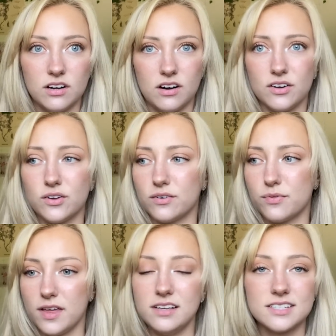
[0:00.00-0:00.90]
Are there
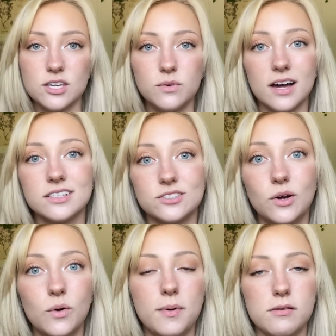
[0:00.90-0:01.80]
things that you guys
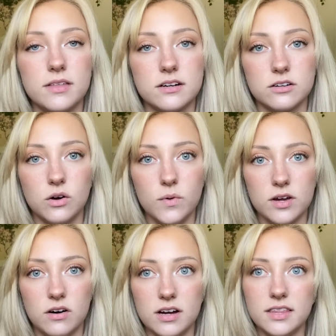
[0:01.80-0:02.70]
know about that are going
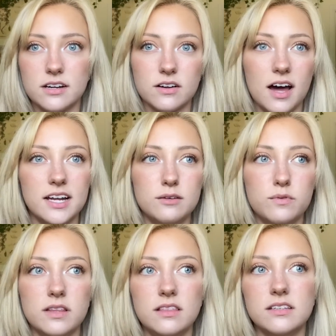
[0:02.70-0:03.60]
on that are kind of
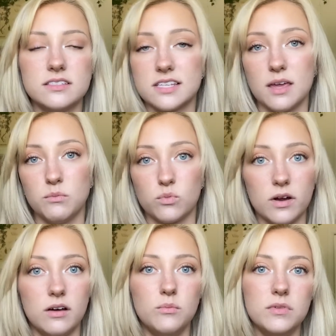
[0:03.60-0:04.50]
in the same
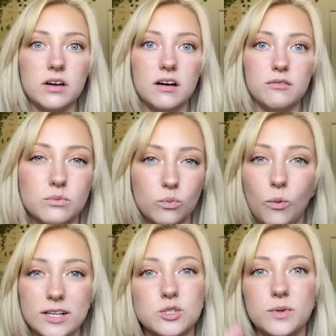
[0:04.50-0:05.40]
realm of
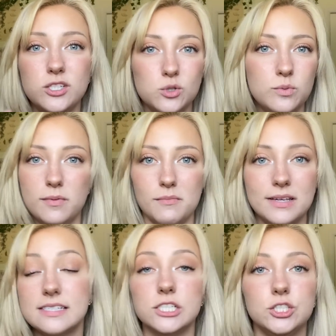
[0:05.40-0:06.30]
what do we do about
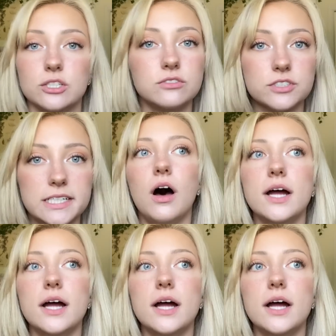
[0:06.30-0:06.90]
missing children?